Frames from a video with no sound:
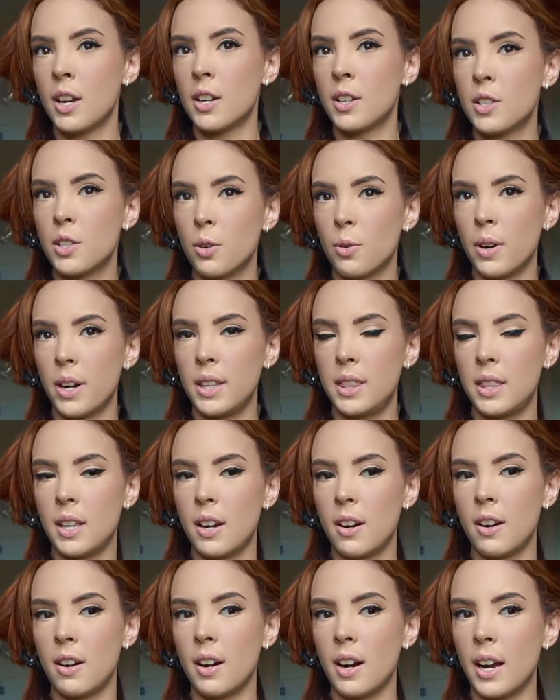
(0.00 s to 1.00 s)
So right
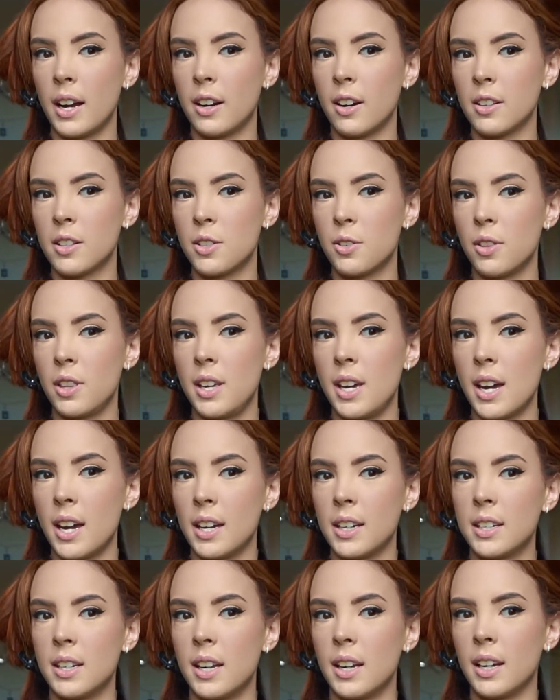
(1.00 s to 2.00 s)
there, I got to the
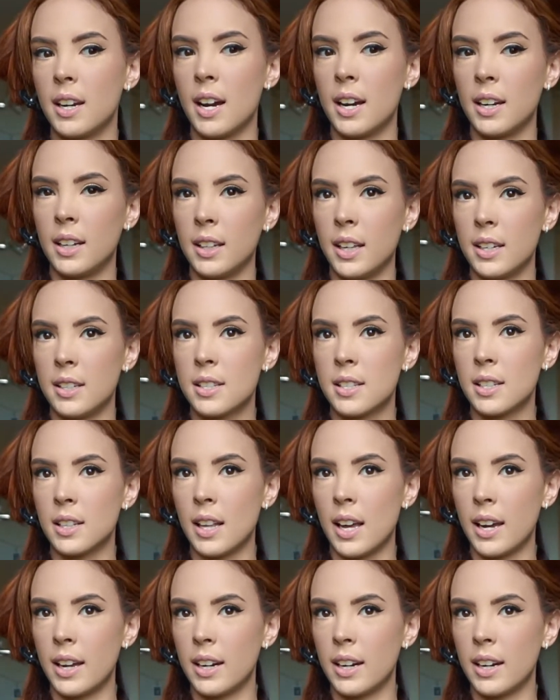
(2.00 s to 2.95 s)
end and kind of like slid